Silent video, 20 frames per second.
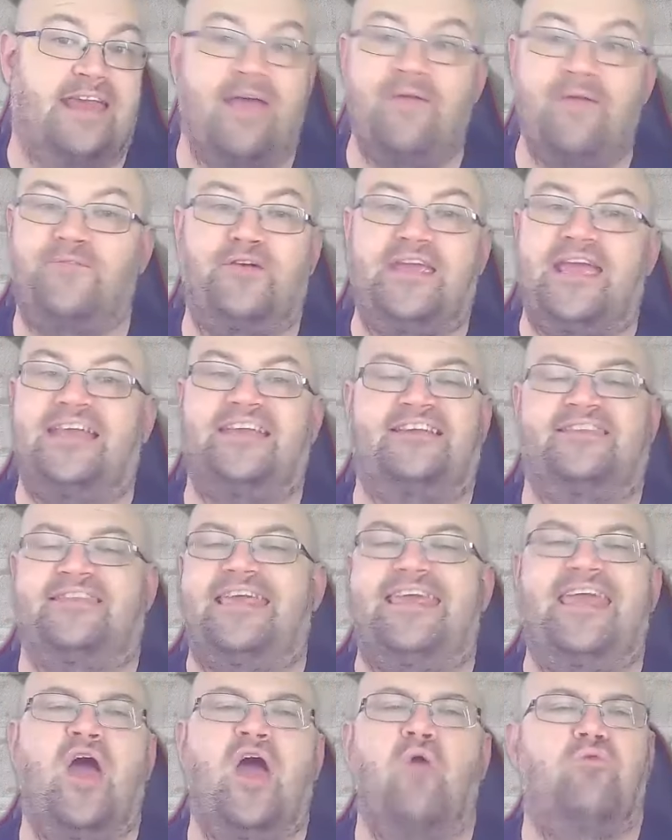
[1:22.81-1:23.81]
Every inch
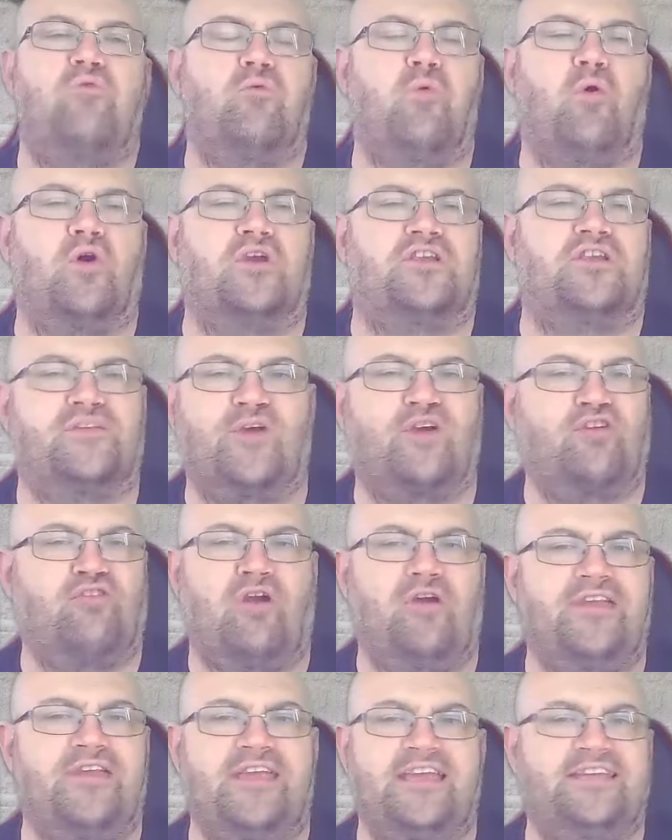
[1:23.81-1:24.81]
the rewards for
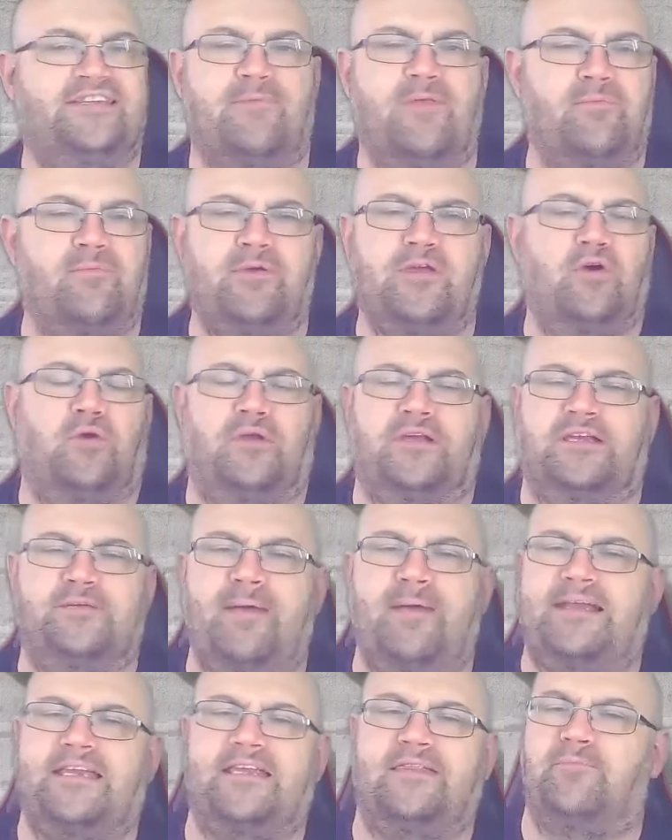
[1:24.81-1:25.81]
cronyism that we all
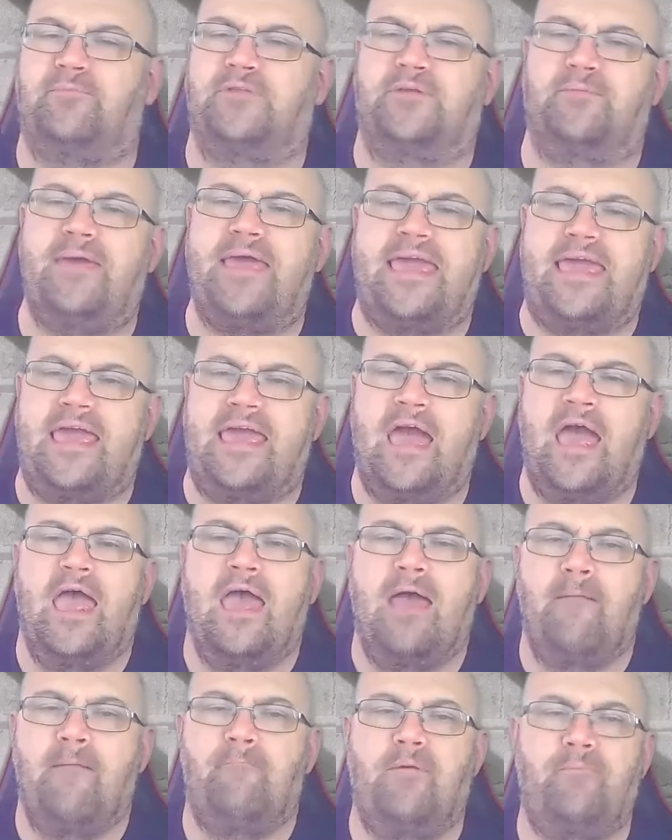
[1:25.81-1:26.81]
expected them to be,
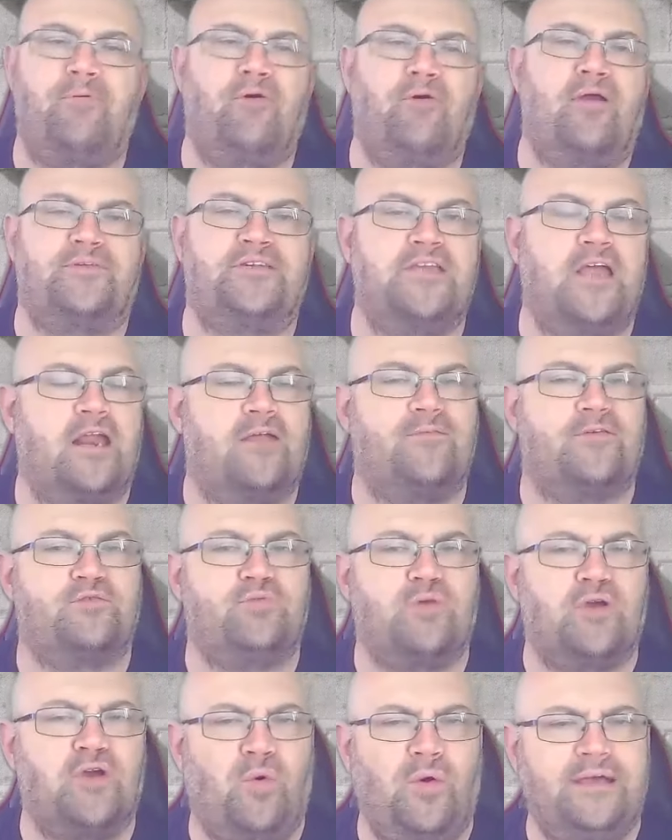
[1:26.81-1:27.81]
but perhaps none of us
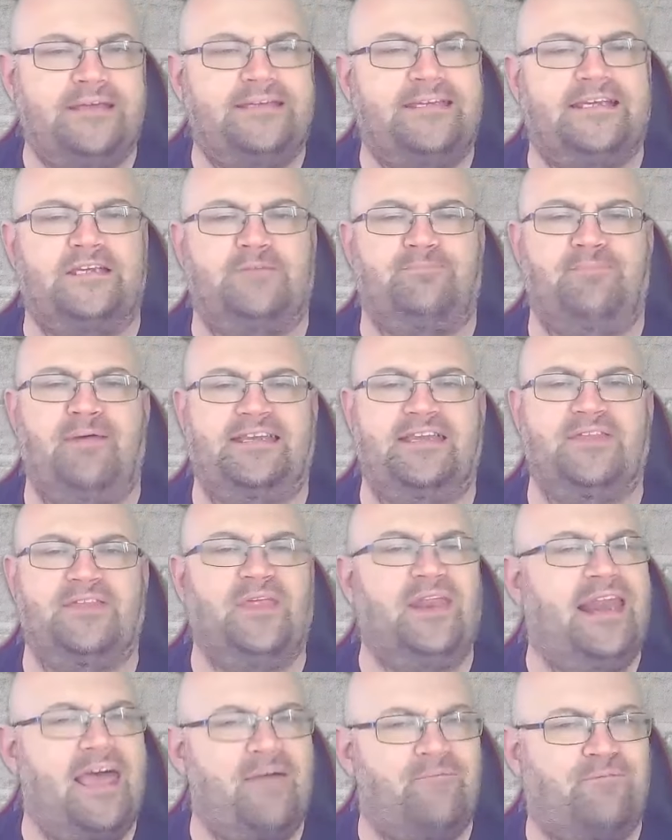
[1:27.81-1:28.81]
were quite expecting
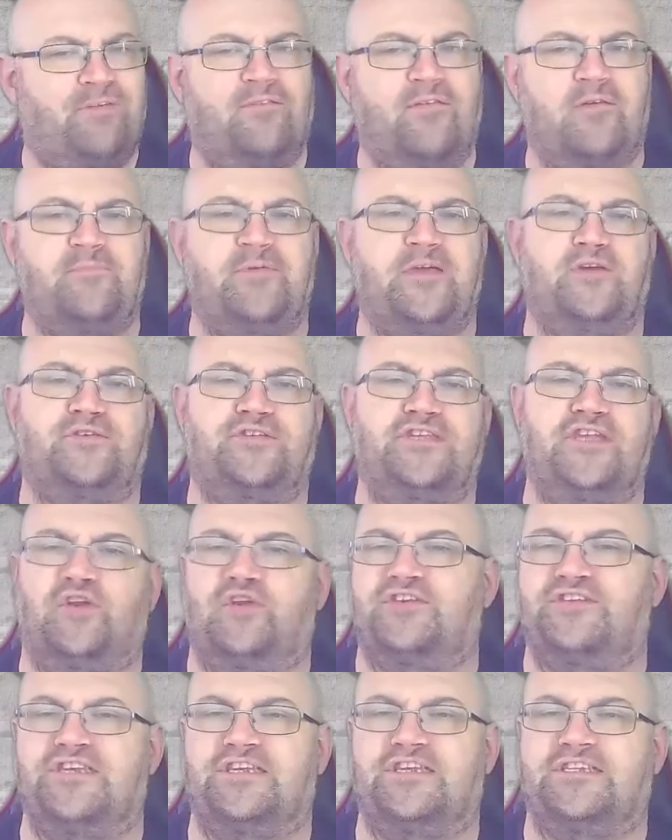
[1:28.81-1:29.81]
the level of abuse the
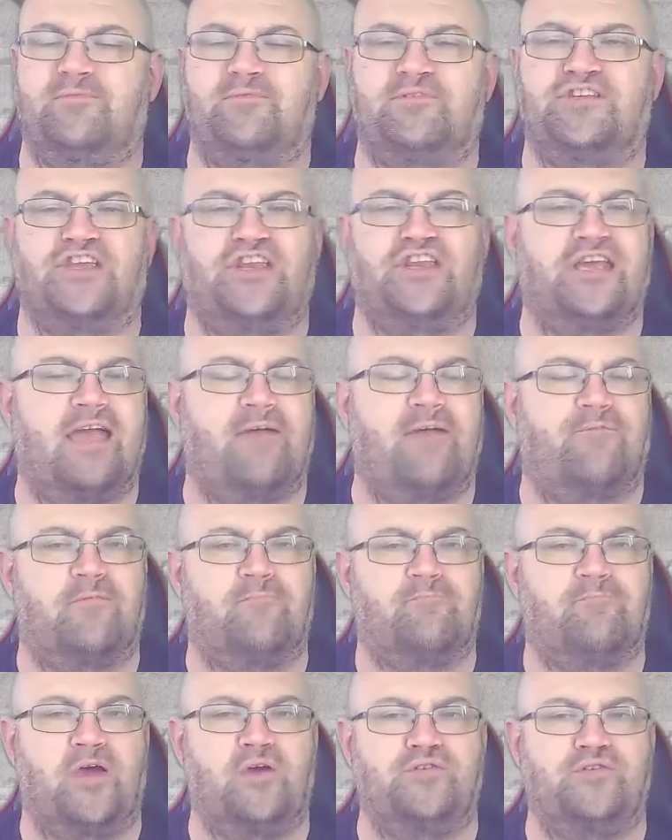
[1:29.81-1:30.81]
honours system was going to get
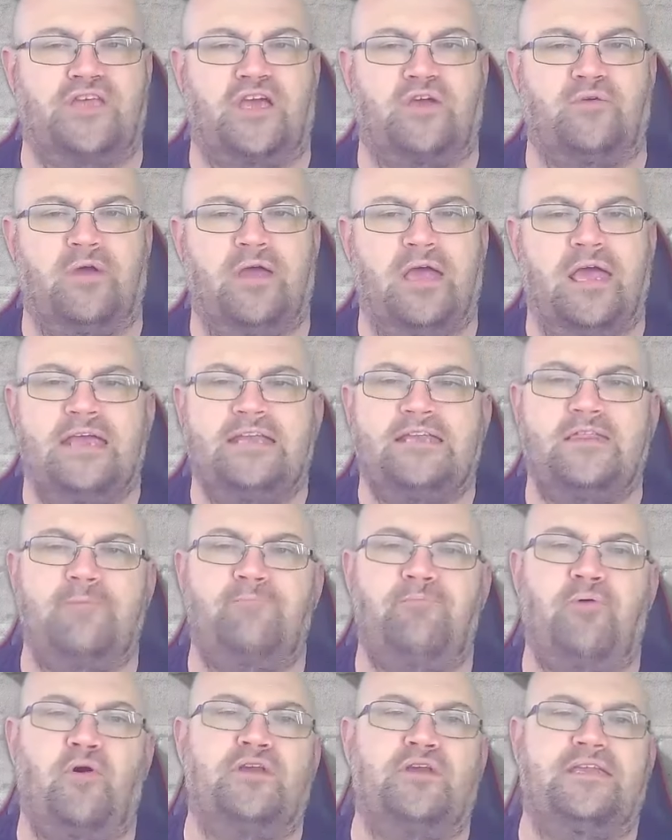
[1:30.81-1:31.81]
from Bozo, to the
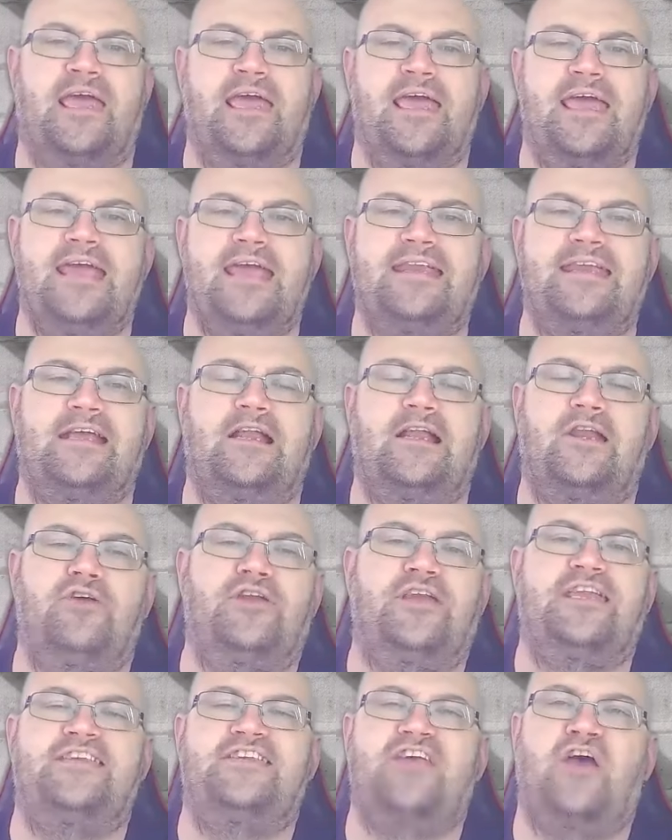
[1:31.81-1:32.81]
point he'd
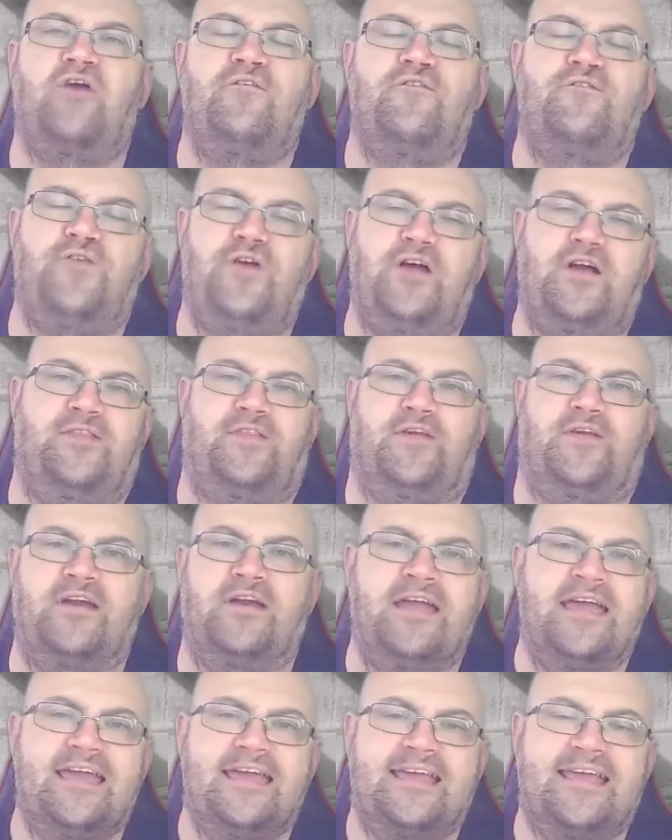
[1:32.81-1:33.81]
included his own
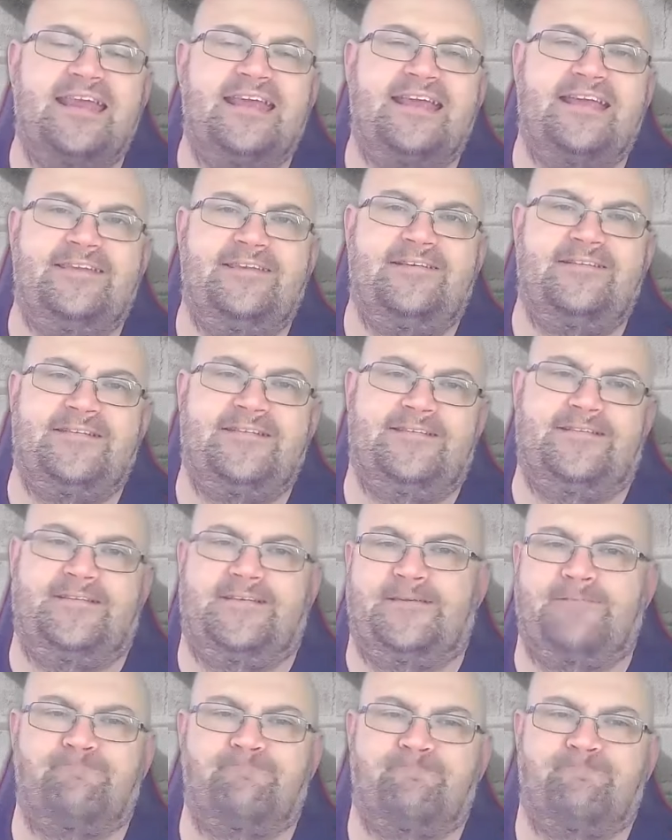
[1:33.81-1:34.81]
father getting a
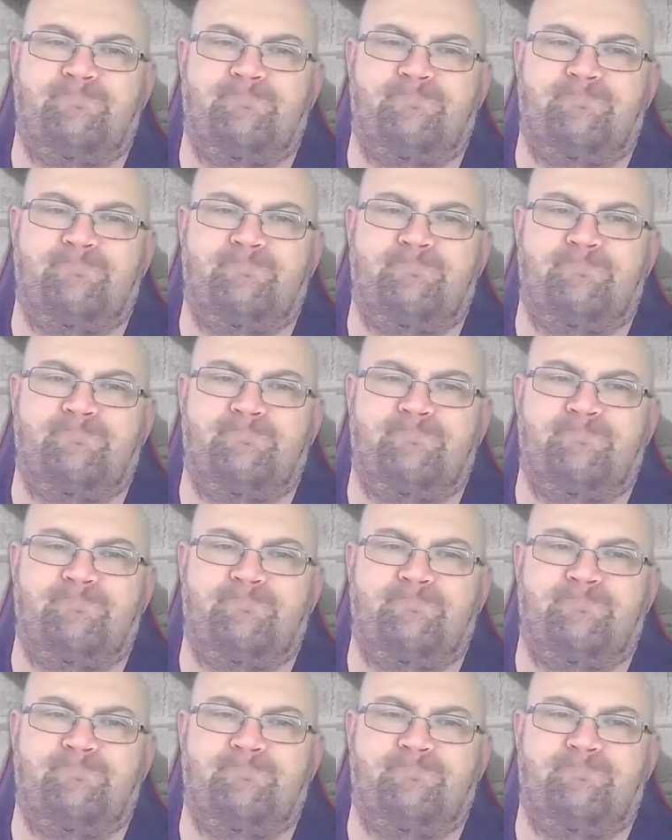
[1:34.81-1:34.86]
knighthood.